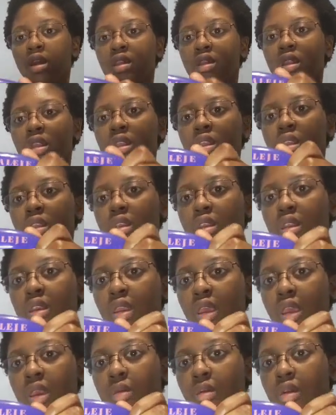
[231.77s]
This is the
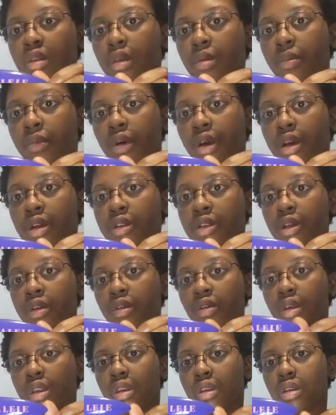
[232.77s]
name of the brush, and you
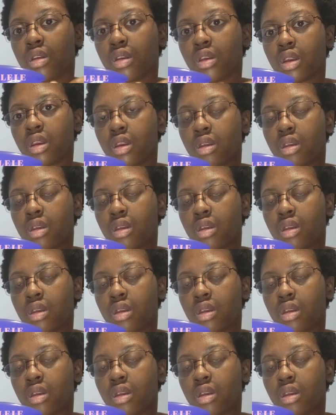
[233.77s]
can